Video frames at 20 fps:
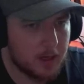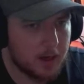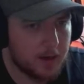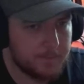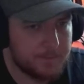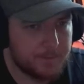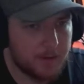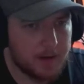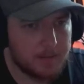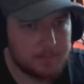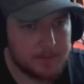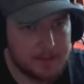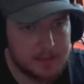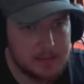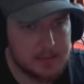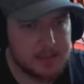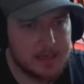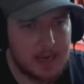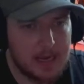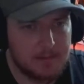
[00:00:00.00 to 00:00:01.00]
I find with
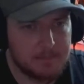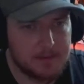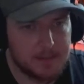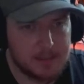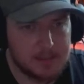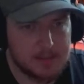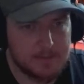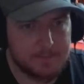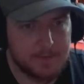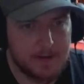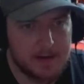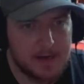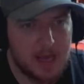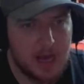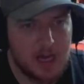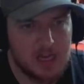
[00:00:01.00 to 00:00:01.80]
this game it's a very